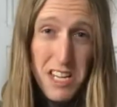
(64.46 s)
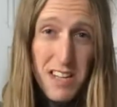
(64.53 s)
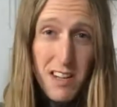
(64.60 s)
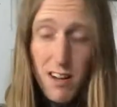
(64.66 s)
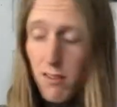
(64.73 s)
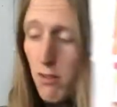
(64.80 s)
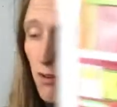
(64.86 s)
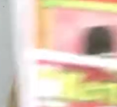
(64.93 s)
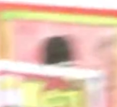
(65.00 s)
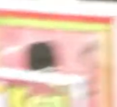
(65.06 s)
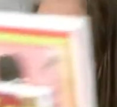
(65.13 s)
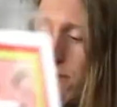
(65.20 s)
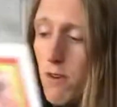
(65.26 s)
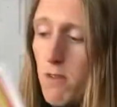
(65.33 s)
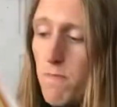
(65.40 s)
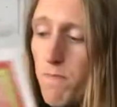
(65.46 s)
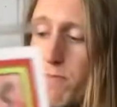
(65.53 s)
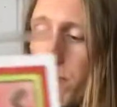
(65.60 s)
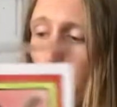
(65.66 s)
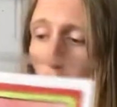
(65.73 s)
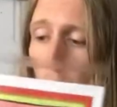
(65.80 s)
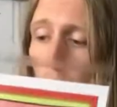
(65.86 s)
details on the cover.
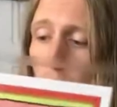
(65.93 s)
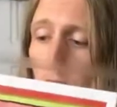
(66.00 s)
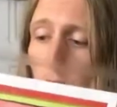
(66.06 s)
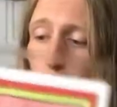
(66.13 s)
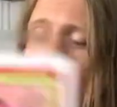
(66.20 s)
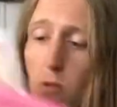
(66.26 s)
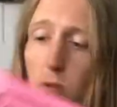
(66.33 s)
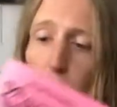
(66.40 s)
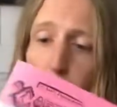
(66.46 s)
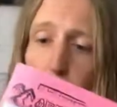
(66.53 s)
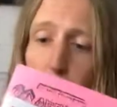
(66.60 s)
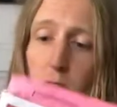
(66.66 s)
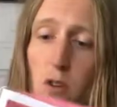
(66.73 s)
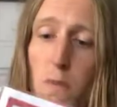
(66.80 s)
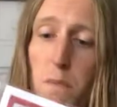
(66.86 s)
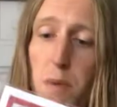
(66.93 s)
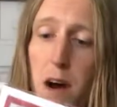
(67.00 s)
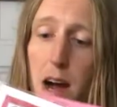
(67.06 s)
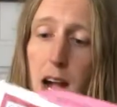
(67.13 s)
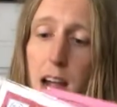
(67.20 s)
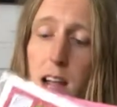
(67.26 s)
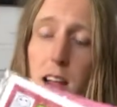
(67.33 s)
Also, when you
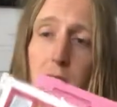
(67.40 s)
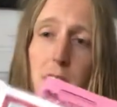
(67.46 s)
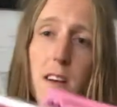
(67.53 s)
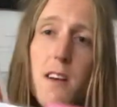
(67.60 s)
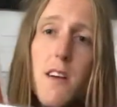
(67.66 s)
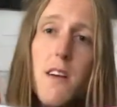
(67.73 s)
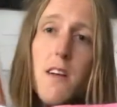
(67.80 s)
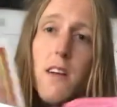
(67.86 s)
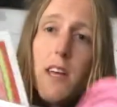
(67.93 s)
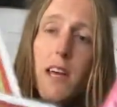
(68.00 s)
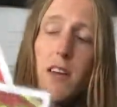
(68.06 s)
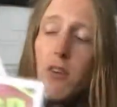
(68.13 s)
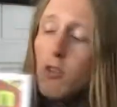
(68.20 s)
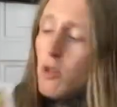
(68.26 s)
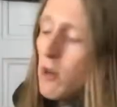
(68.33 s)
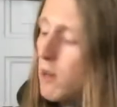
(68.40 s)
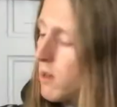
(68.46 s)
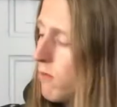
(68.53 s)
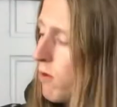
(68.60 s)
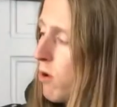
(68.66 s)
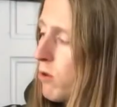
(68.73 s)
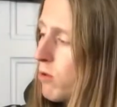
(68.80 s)
buy Ken the Chilling
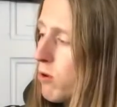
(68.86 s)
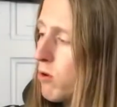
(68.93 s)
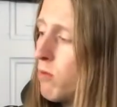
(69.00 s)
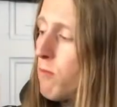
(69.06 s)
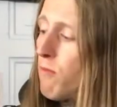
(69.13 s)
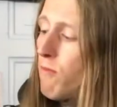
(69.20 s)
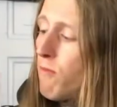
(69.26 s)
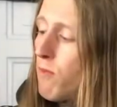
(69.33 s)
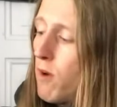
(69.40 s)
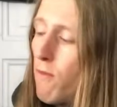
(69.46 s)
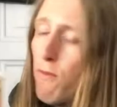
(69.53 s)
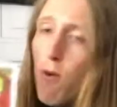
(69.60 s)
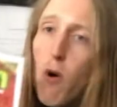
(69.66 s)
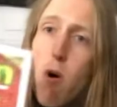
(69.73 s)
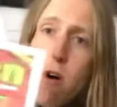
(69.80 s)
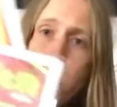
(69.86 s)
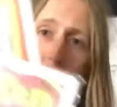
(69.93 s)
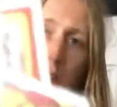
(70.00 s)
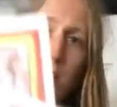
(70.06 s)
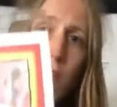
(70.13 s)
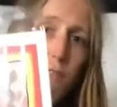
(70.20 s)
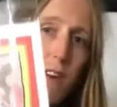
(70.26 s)
Volume 4,
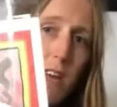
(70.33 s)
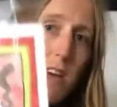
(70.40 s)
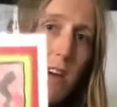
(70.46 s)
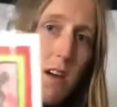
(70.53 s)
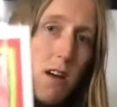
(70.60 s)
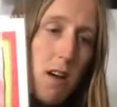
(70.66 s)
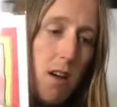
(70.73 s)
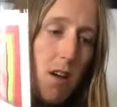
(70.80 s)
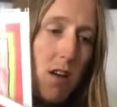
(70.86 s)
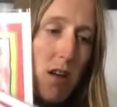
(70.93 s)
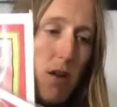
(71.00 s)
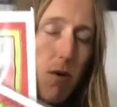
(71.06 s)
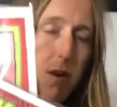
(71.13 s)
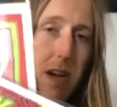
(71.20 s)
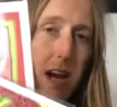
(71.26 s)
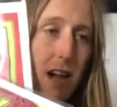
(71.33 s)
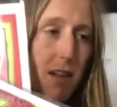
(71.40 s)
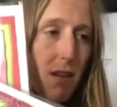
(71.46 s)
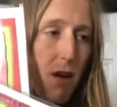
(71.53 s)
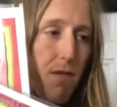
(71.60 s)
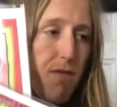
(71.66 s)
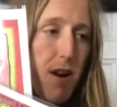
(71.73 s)
Tiffany, you get
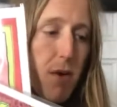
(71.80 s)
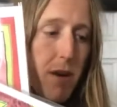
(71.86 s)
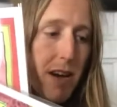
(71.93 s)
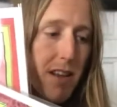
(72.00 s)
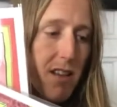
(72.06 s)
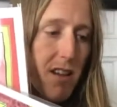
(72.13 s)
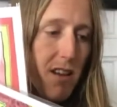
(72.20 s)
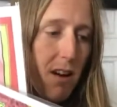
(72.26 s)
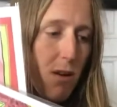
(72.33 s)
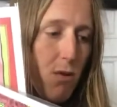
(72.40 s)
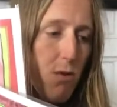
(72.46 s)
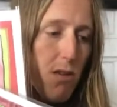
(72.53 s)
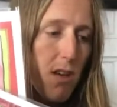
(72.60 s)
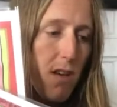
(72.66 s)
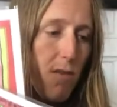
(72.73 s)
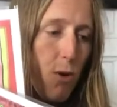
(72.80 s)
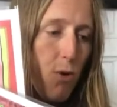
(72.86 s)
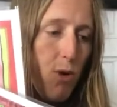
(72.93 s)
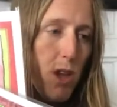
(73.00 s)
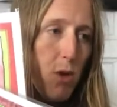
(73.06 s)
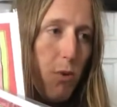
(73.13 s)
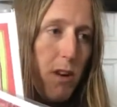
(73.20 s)
a very exclusive,
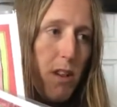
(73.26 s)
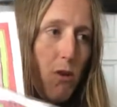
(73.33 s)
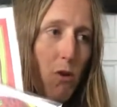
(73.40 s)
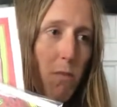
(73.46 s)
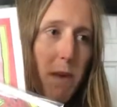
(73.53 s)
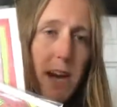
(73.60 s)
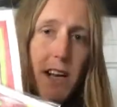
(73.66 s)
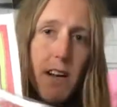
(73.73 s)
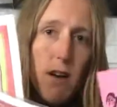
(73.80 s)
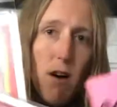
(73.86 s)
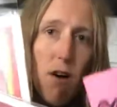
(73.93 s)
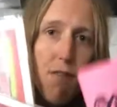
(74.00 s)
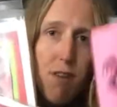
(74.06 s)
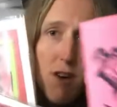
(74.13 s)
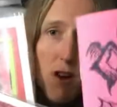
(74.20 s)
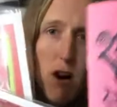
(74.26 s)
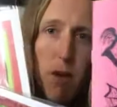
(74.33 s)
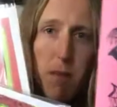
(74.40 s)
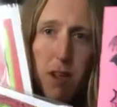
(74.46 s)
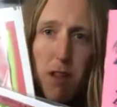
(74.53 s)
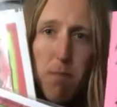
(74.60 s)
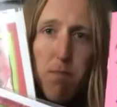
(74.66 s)
only 22 made, Coffin
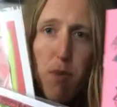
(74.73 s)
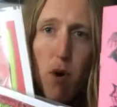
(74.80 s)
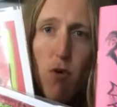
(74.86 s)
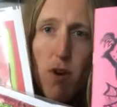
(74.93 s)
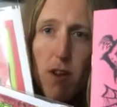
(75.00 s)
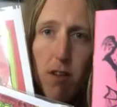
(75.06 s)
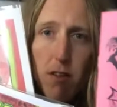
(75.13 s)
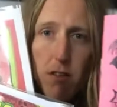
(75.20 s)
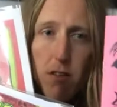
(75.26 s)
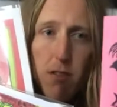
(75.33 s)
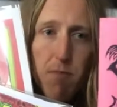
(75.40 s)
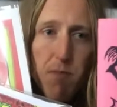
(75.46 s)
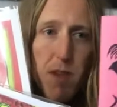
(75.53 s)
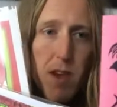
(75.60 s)
Comics bonus.